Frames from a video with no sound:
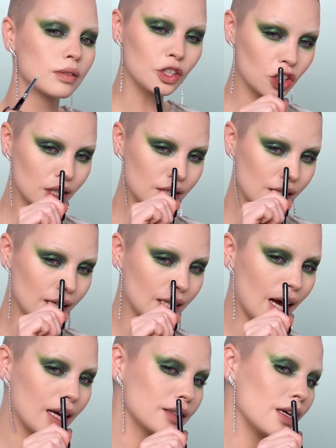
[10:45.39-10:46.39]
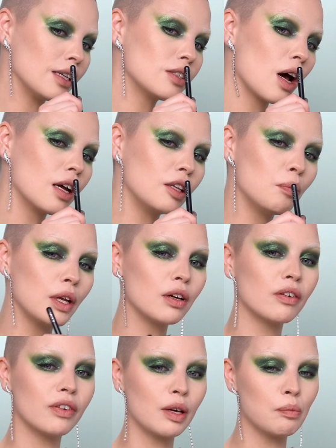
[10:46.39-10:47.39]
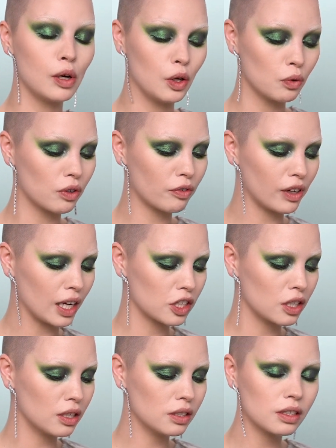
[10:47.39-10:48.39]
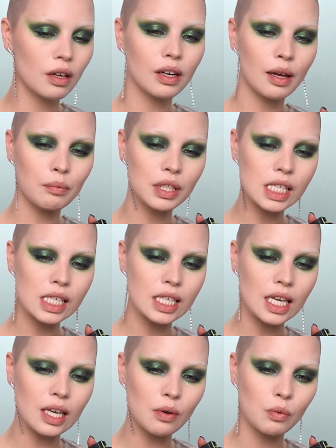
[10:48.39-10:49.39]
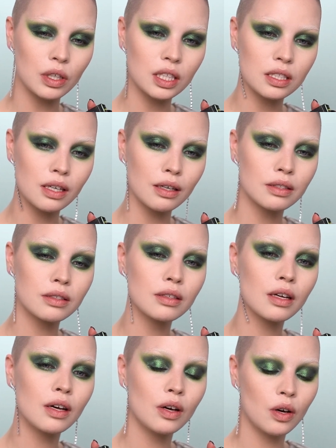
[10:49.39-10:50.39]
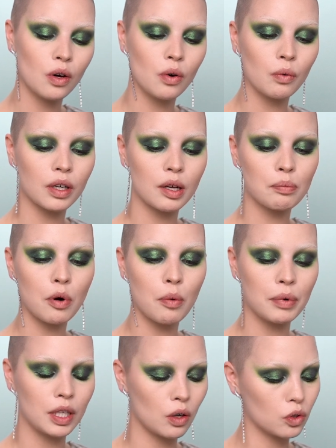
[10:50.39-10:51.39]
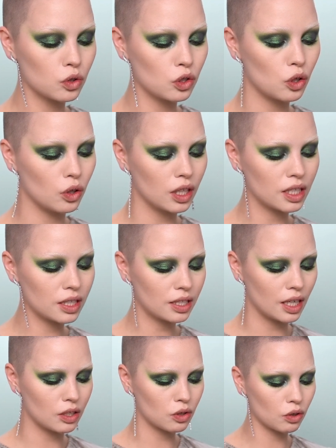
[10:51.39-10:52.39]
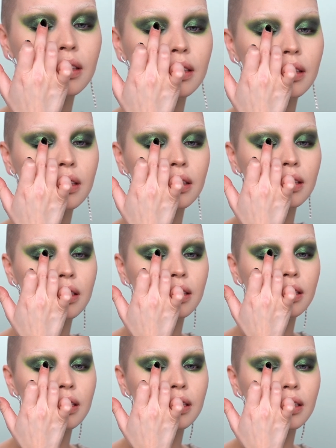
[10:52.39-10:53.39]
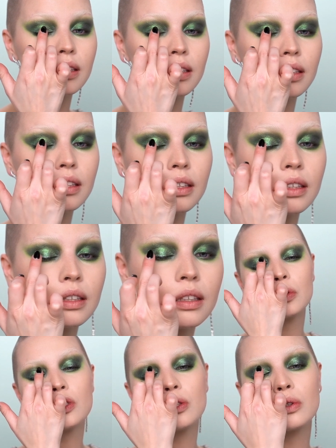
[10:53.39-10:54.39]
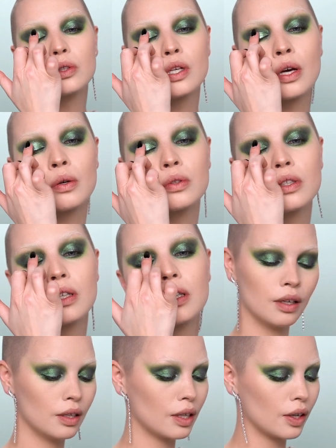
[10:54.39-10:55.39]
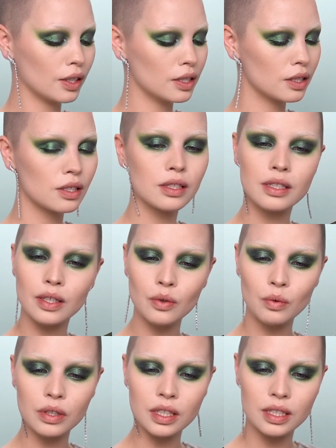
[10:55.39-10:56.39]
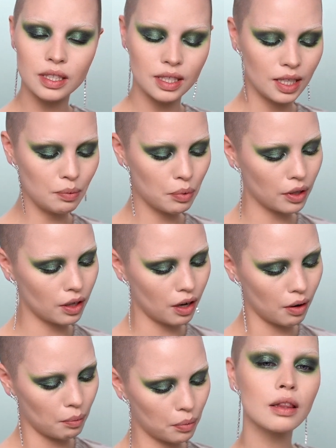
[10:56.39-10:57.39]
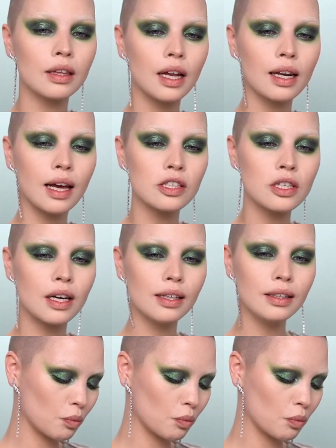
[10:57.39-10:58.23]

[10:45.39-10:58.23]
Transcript: As you can see, it has a tiny bit of a blue reflection, so let me see what it does when I pop it onto the center of the lid. Makes it look even more jewel toned. I still want to deepen up that lash line.